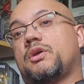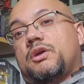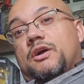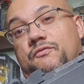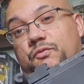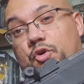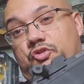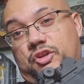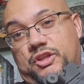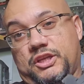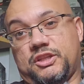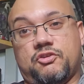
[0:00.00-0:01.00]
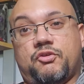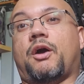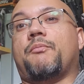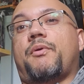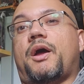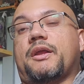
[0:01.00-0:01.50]
Unfortunately, the
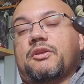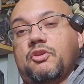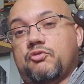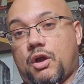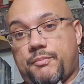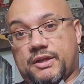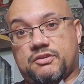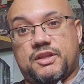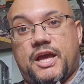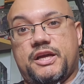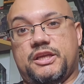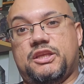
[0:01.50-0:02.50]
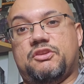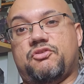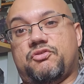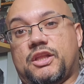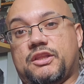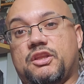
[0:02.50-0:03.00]
drawback to that is
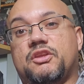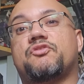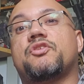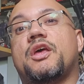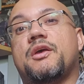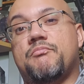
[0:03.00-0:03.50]
that this